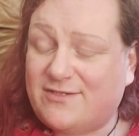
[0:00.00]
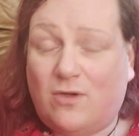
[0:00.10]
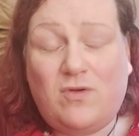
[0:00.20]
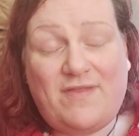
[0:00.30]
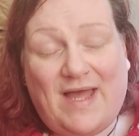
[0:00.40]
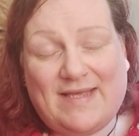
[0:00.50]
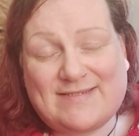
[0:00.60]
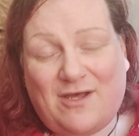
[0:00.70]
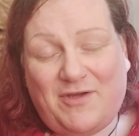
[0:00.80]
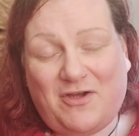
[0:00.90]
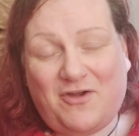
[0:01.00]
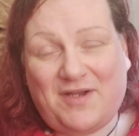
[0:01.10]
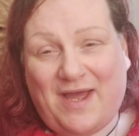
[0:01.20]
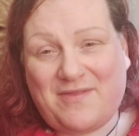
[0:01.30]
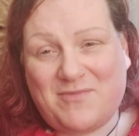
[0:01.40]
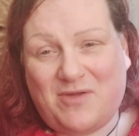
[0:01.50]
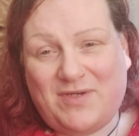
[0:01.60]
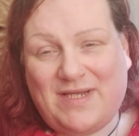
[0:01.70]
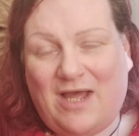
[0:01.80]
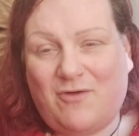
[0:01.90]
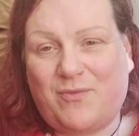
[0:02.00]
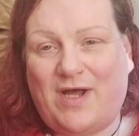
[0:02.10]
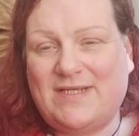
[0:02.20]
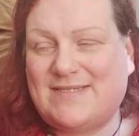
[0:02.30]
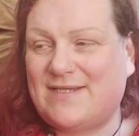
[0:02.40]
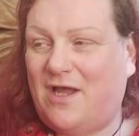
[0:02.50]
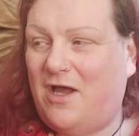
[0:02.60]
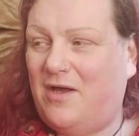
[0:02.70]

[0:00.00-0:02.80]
so all of that is going on at the moment, health-wise.